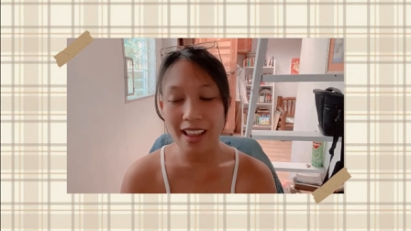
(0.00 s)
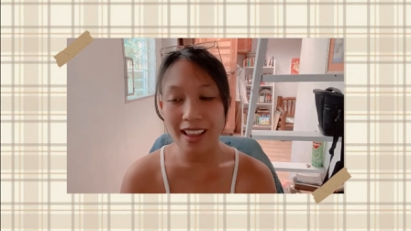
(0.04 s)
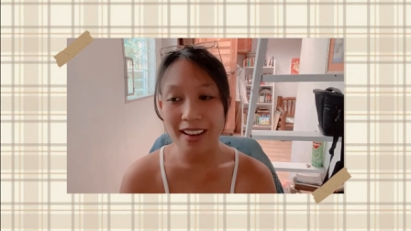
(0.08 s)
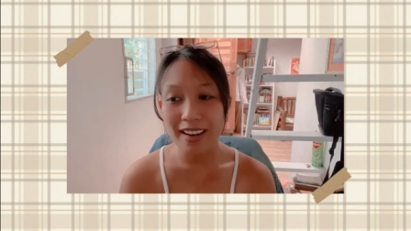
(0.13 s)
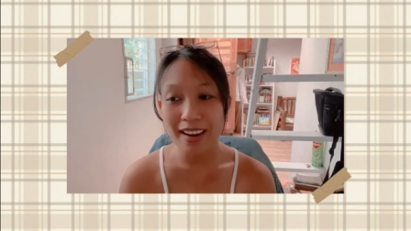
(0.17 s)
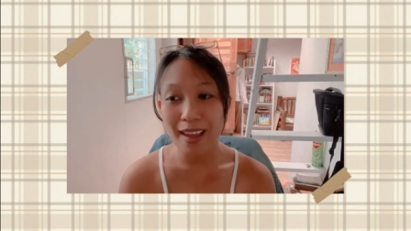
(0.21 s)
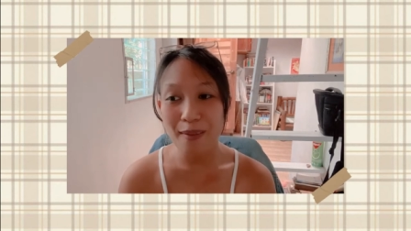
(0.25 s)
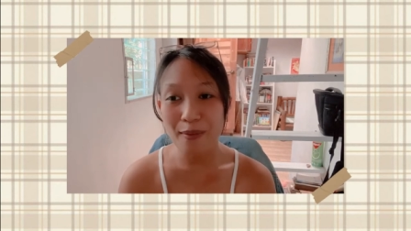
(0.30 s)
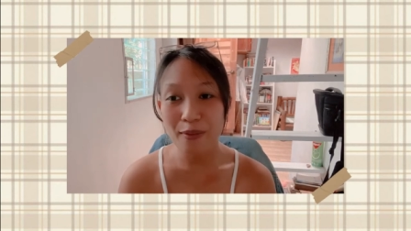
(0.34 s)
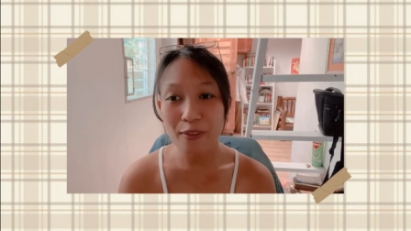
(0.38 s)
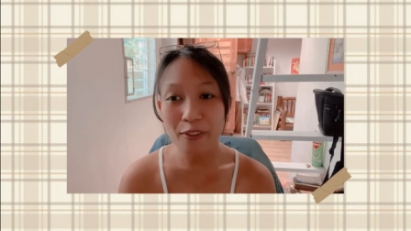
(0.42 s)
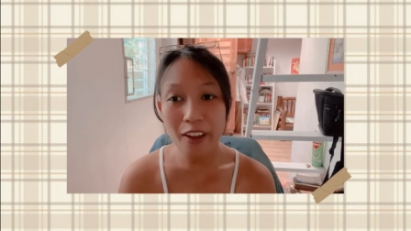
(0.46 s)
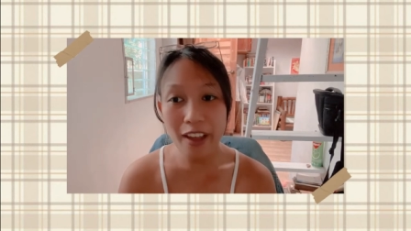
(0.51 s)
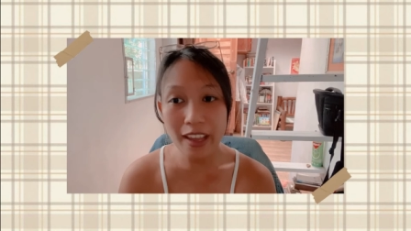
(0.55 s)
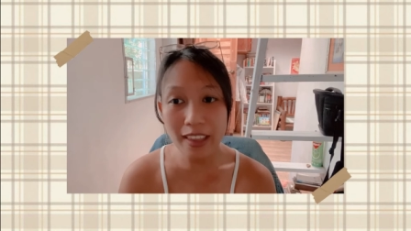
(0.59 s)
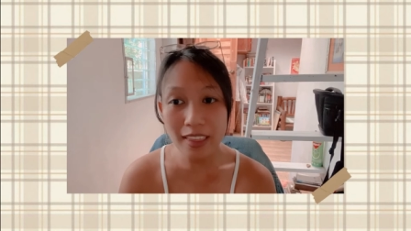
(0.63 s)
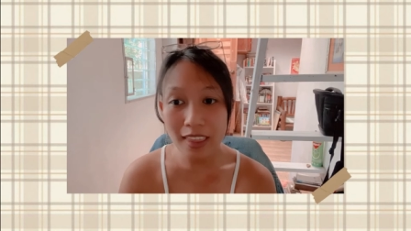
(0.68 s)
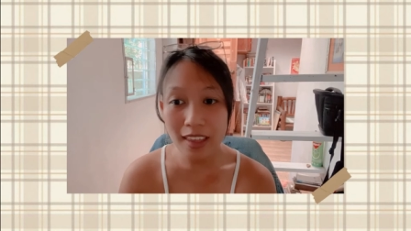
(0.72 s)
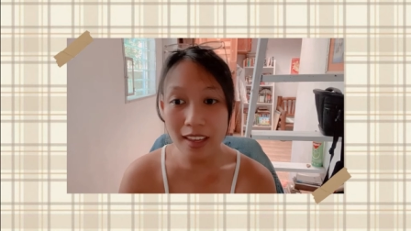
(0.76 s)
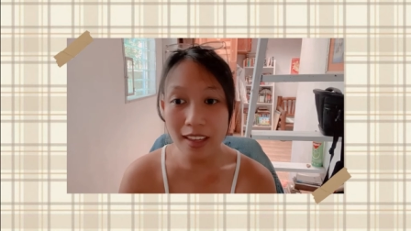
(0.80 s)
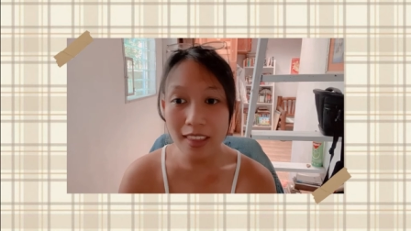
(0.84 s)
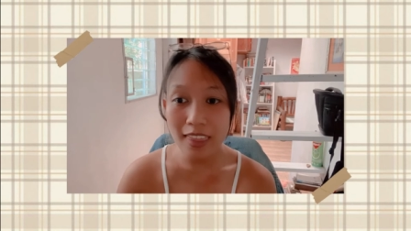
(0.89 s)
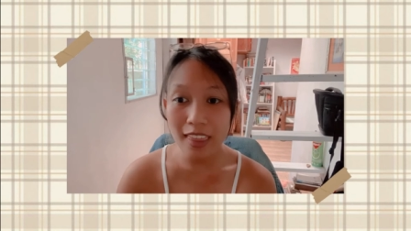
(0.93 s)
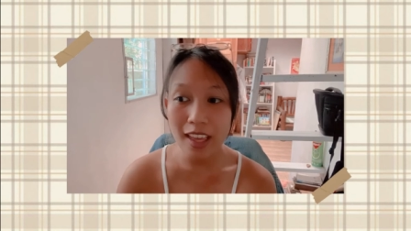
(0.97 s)
And I'm
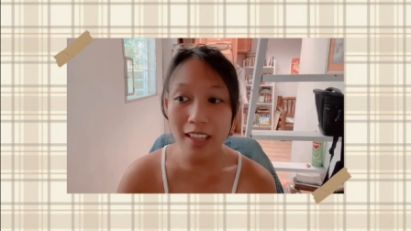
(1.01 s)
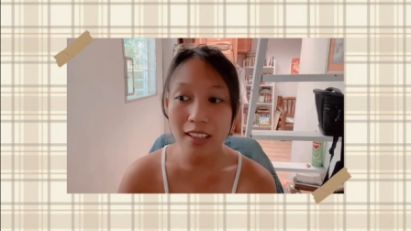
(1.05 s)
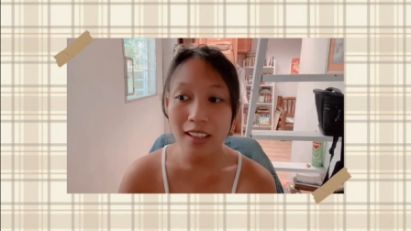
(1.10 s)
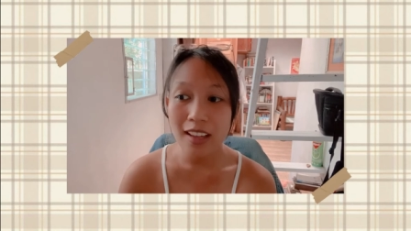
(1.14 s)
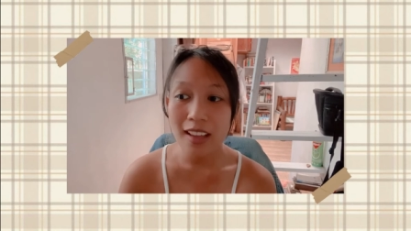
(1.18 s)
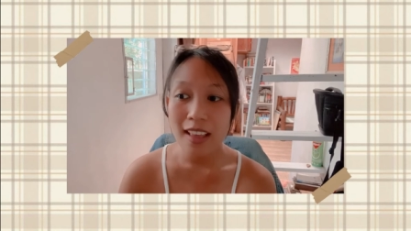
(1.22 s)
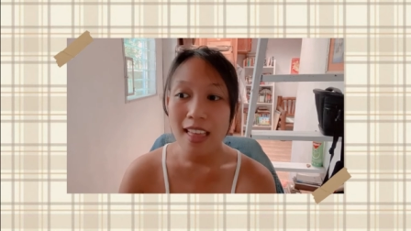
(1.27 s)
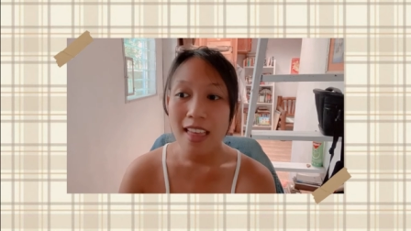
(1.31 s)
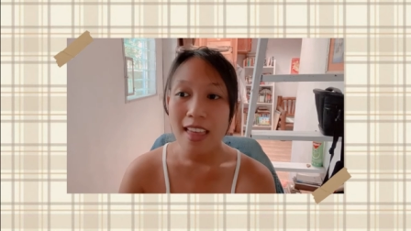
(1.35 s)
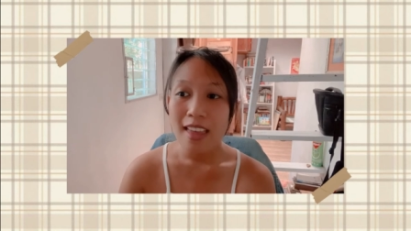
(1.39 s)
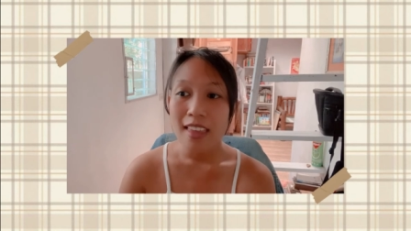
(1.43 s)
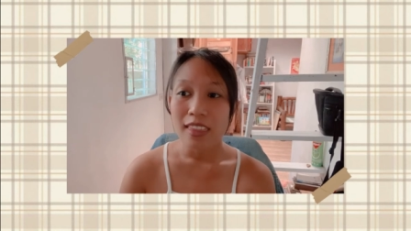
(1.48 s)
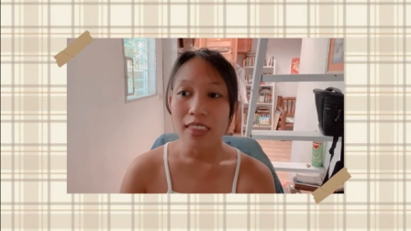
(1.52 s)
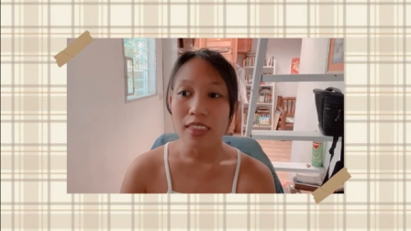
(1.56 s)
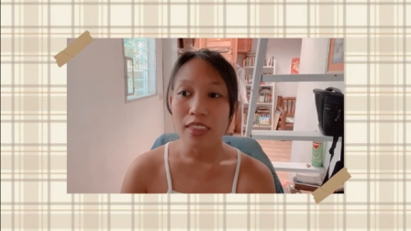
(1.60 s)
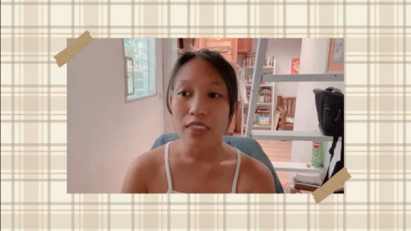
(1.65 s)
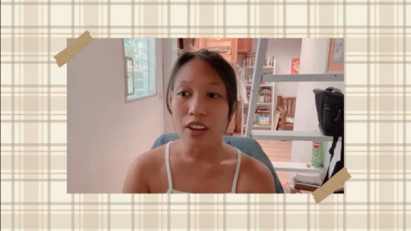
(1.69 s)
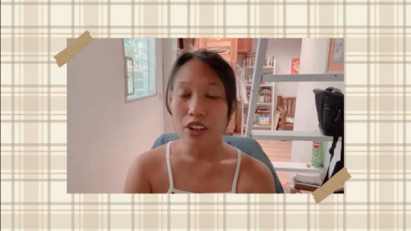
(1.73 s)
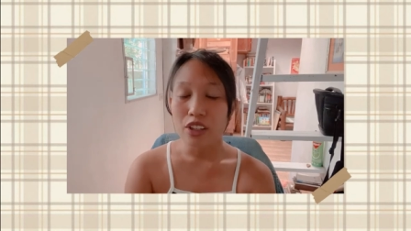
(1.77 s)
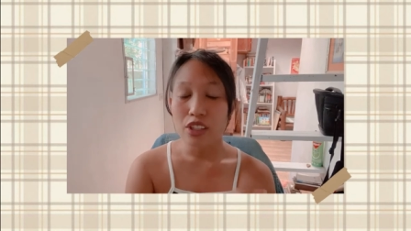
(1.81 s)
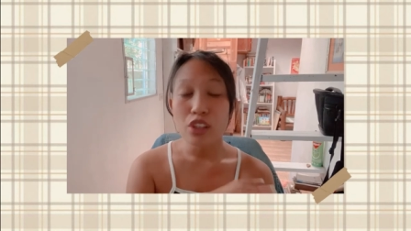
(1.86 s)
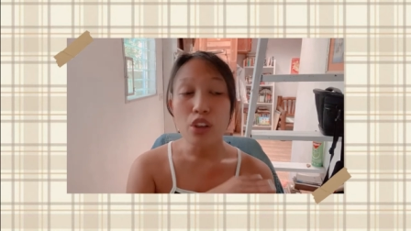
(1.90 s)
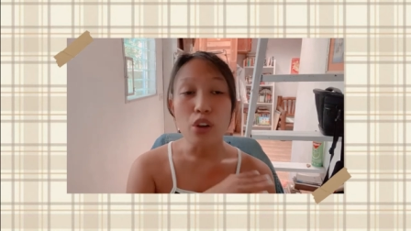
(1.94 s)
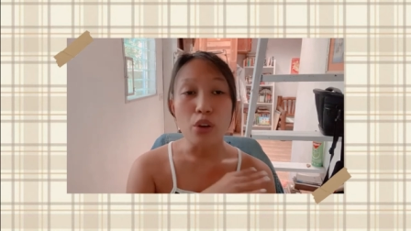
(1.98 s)
finding that
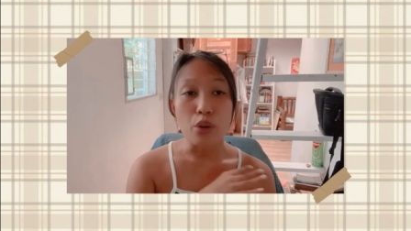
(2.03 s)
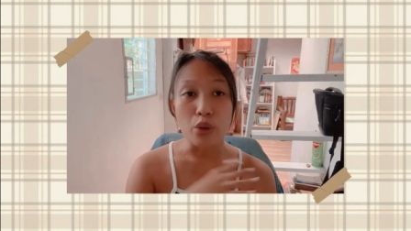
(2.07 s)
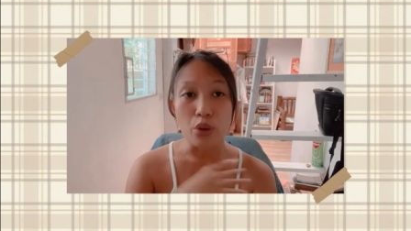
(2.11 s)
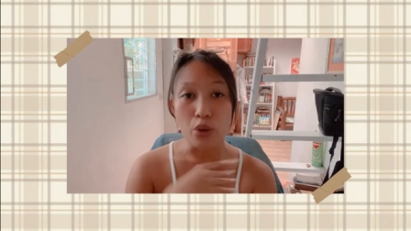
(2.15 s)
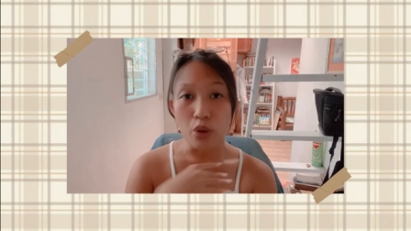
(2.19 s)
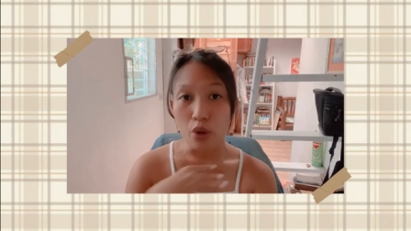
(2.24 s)
there's a